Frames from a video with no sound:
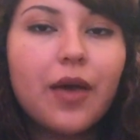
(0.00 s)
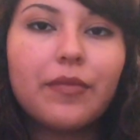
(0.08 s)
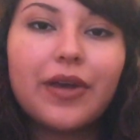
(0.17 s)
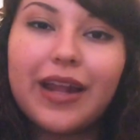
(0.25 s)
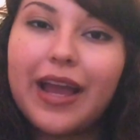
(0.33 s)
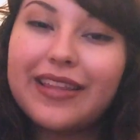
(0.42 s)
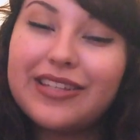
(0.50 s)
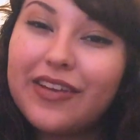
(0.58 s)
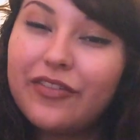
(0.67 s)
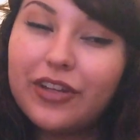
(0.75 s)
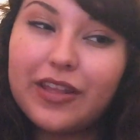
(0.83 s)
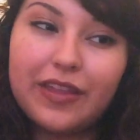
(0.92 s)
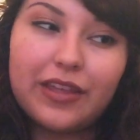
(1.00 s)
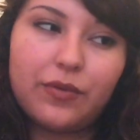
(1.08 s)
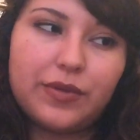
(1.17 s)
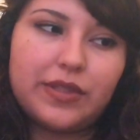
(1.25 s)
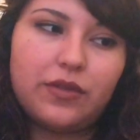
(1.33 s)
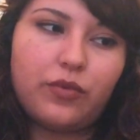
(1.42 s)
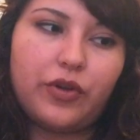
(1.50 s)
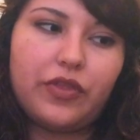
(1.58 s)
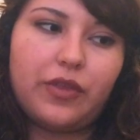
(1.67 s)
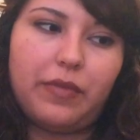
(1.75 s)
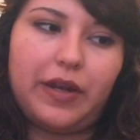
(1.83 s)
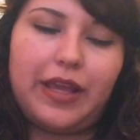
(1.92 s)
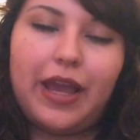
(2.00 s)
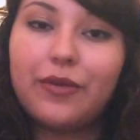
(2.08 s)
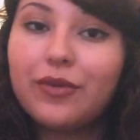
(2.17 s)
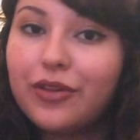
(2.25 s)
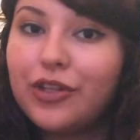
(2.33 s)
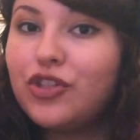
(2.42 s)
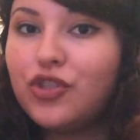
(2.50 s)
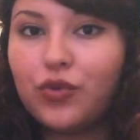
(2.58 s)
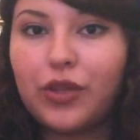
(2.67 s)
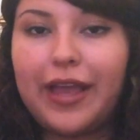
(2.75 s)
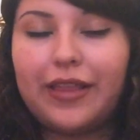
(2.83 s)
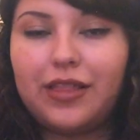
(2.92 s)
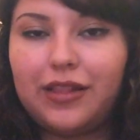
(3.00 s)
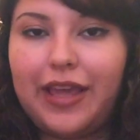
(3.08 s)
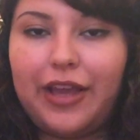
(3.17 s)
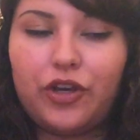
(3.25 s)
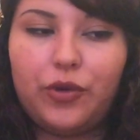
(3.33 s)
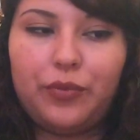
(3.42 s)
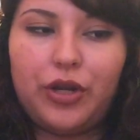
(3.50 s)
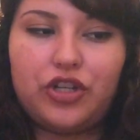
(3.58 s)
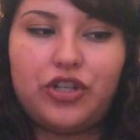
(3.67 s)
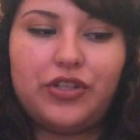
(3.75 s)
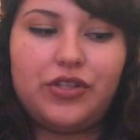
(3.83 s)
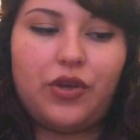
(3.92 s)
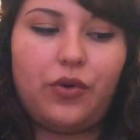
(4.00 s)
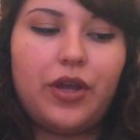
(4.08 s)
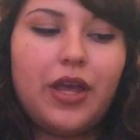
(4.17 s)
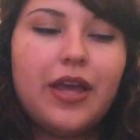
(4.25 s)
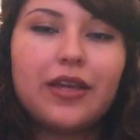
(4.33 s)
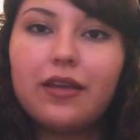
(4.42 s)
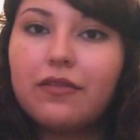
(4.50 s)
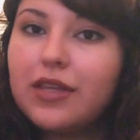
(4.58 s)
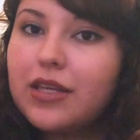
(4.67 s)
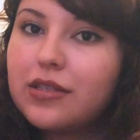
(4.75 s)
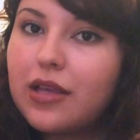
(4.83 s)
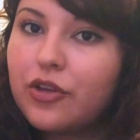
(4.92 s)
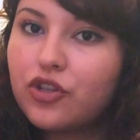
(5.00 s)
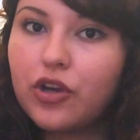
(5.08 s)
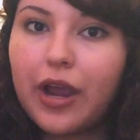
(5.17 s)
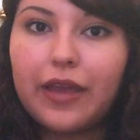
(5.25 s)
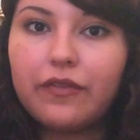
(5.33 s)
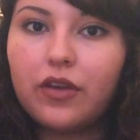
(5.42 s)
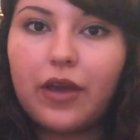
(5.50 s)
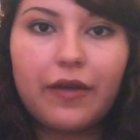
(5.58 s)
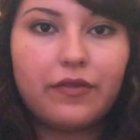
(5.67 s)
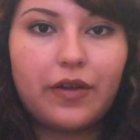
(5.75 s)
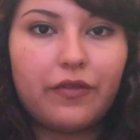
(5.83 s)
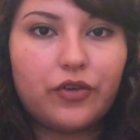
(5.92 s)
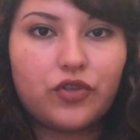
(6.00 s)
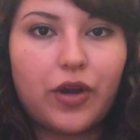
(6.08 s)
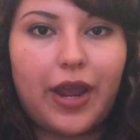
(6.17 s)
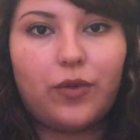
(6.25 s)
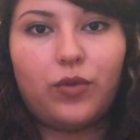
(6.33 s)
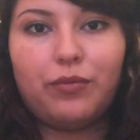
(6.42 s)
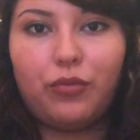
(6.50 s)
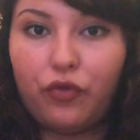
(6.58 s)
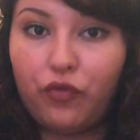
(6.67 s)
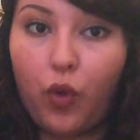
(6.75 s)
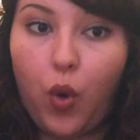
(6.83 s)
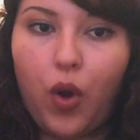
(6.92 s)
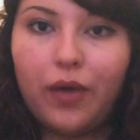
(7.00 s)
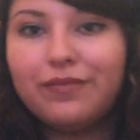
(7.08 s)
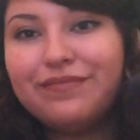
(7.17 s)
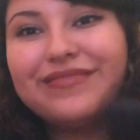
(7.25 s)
but I definitely think it was worth the money. I really do like the Lancome brushes, so give these a try if you have never tried one before.